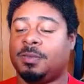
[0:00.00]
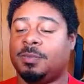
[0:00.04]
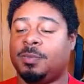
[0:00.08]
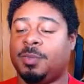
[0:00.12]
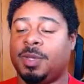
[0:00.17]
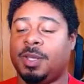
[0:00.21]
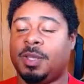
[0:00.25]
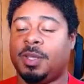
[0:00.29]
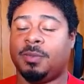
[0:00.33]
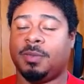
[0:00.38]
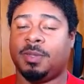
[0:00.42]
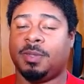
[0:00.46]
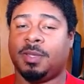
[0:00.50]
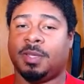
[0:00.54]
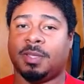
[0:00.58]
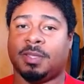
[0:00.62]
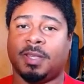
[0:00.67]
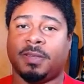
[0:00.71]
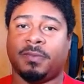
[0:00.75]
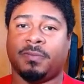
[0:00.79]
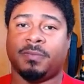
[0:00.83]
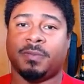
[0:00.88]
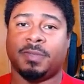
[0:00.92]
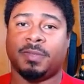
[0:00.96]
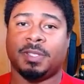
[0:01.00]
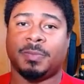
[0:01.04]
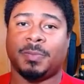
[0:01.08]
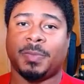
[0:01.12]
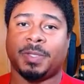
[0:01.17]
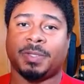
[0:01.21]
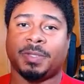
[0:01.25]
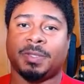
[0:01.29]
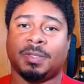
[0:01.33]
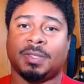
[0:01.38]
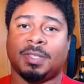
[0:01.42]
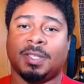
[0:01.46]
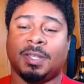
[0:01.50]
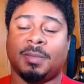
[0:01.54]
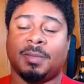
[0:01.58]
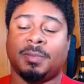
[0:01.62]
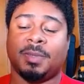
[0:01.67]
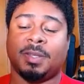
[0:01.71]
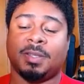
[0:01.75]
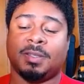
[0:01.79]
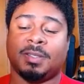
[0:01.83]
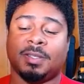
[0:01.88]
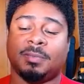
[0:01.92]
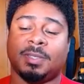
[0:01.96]
Being able to get that free special summon,
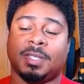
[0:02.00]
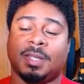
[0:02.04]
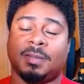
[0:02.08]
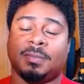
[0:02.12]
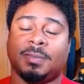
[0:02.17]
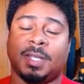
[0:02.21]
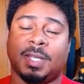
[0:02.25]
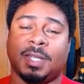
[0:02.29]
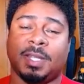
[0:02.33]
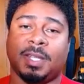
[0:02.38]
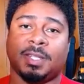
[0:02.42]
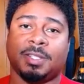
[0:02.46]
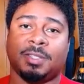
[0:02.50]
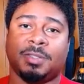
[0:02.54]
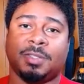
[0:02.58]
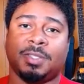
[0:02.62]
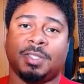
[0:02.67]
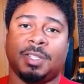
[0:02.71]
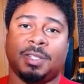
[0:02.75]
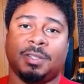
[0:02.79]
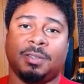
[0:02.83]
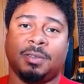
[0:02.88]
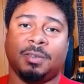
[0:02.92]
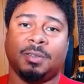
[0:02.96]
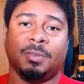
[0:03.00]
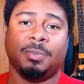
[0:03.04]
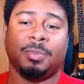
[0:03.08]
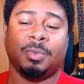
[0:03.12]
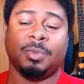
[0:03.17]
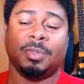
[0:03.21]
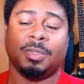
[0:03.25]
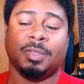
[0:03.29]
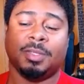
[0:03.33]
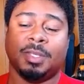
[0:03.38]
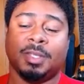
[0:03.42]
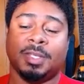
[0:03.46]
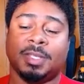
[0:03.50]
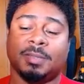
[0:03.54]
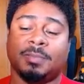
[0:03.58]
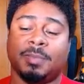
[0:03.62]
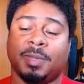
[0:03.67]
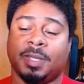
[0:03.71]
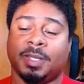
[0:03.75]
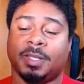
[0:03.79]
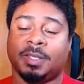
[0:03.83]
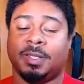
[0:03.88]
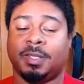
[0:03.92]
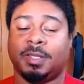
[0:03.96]
sometimes that extra standard on the board does
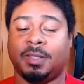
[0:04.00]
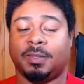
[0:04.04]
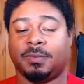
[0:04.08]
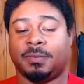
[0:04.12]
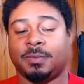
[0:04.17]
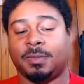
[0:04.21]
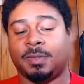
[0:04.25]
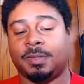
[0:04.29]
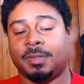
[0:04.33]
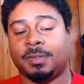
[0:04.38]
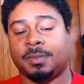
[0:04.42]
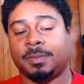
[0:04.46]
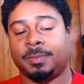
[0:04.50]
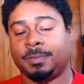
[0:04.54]
make a difference.